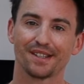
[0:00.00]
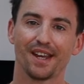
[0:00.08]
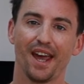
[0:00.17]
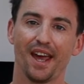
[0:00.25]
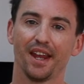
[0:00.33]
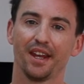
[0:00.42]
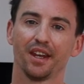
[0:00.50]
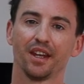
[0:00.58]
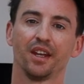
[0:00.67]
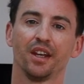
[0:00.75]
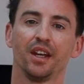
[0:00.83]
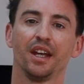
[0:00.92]
10,
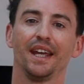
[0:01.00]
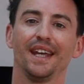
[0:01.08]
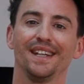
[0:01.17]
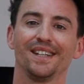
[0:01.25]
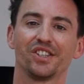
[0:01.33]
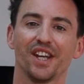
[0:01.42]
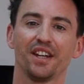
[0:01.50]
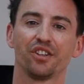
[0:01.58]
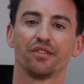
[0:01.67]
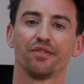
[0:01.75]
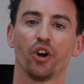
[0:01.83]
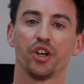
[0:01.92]

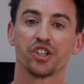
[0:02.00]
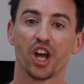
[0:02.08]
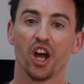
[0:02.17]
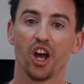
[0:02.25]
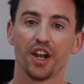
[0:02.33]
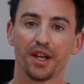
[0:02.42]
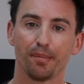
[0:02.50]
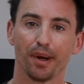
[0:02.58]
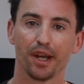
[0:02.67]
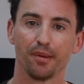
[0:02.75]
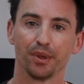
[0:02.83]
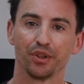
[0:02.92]
incentivize early
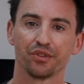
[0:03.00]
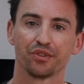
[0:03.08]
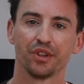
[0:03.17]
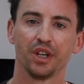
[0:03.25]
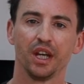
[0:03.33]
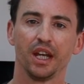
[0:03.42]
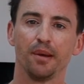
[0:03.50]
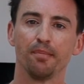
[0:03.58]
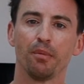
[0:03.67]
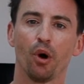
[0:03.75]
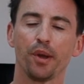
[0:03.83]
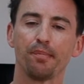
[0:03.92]
payments. It
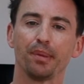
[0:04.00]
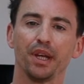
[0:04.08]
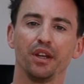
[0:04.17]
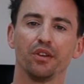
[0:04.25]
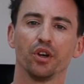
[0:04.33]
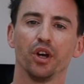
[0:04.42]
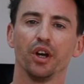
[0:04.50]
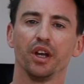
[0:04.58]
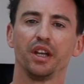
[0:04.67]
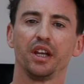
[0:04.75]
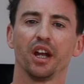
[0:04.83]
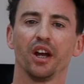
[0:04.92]
might be that
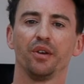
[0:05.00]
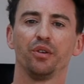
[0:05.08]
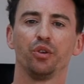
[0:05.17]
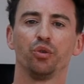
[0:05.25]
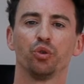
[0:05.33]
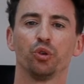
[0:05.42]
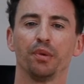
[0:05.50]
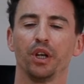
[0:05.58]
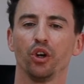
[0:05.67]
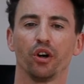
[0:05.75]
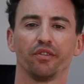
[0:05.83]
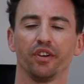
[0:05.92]
you
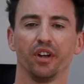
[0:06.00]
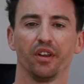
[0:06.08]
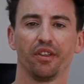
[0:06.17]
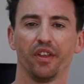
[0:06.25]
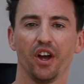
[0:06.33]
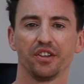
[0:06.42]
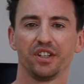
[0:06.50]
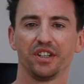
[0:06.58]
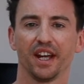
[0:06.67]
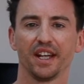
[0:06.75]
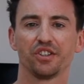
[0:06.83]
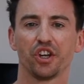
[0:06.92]
normally offer
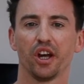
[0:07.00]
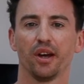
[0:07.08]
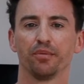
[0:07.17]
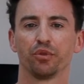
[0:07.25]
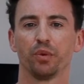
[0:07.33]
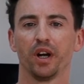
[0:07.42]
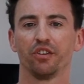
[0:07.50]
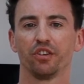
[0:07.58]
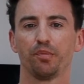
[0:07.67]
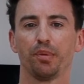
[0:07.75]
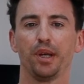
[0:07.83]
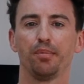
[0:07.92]
30-day terms, whereas
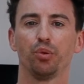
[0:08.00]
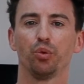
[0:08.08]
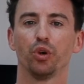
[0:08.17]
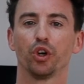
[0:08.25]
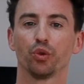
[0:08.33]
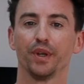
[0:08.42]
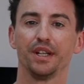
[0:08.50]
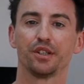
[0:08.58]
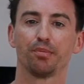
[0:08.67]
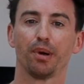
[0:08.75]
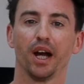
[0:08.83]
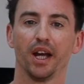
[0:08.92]
if people agree
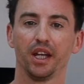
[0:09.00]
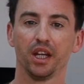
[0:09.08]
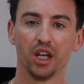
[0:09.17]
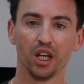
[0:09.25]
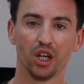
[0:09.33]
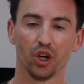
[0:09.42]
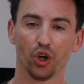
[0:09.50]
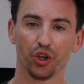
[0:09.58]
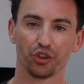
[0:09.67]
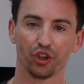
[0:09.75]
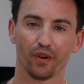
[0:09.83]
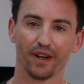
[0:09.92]
to pay on a
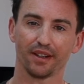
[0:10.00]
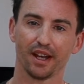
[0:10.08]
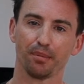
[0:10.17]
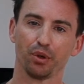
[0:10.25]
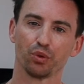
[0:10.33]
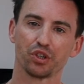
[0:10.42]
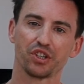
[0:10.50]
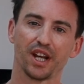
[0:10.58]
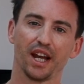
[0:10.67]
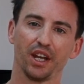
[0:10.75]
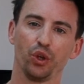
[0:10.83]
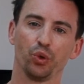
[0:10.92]
direct debit or a
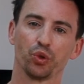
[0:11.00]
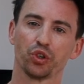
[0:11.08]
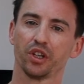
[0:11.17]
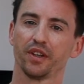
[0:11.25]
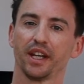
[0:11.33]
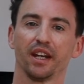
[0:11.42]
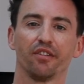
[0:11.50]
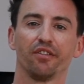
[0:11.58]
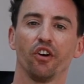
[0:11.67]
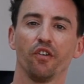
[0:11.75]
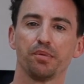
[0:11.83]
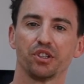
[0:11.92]
standing order, they get a
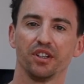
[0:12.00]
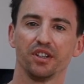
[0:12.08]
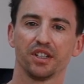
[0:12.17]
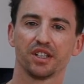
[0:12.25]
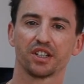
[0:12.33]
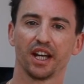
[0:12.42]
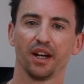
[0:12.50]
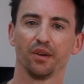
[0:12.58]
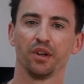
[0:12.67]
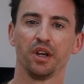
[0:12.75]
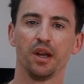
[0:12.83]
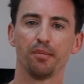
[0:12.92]
5% discount.
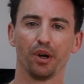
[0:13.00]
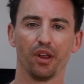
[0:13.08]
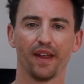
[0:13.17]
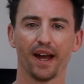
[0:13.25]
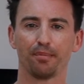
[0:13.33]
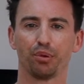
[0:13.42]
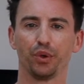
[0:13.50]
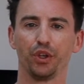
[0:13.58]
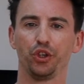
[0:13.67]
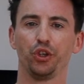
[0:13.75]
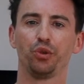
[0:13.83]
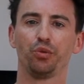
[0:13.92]
But at that
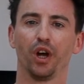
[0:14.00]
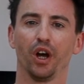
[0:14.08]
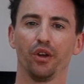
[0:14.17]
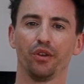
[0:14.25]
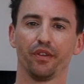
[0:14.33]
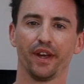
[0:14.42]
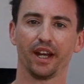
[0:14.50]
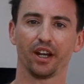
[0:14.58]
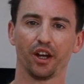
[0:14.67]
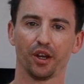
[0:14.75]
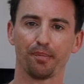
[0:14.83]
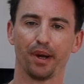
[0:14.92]
point, that they're
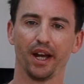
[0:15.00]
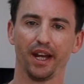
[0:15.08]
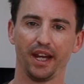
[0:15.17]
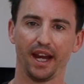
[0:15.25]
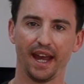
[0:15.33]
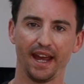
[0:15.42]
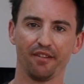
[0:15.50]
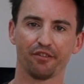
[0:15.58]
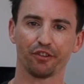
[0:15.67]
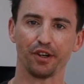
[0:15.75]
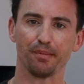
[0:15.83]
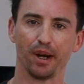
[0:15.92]
going to pay
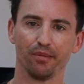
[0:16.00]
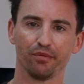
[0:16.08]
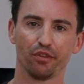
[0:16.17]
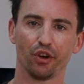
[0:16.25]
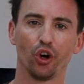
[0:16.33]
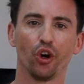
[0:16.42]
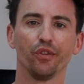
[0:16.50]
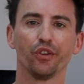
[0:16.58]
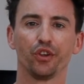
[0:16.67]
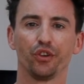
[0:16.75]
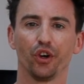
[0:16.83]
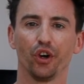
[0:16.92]
every month on
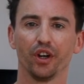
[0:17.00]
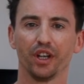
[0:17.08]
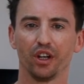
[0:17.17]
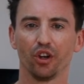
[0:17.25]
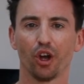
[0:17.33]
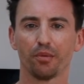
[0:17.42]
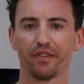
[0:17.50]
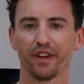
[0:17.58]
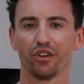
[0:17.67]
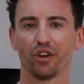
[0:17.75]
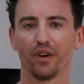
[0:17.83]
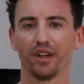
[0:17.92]
the dot in line with
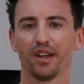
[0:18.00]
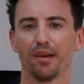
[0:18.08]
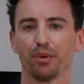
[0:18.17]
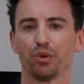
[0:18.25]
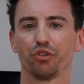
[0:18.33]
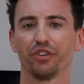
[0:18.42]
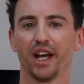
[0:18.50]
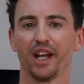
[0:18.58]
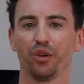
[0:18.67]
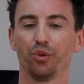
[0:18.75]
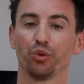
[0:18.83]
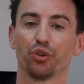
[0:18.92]
their direct debit or
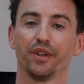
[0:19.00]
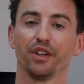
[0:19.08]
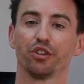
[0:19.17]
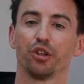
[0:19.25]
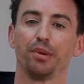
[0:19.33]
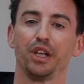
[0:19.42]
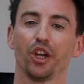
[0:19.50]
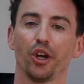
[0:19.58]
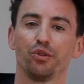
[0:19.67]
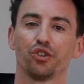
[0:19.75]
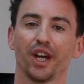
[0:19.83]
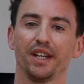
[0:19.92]
standing order, and there's going to be
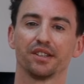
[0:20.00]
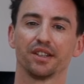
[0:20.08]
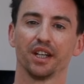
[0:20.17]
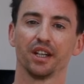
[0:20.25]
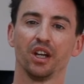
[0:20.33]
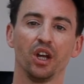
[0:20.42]
no chasing.